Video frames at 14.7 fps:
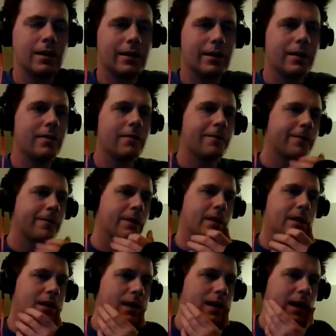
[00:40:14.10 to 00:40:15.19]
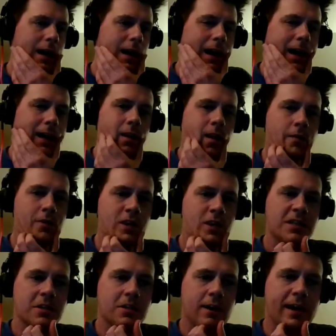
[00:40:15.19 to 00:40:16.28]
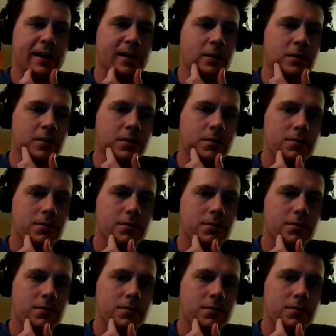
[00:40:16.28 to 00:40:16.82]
I love cheese and crackers.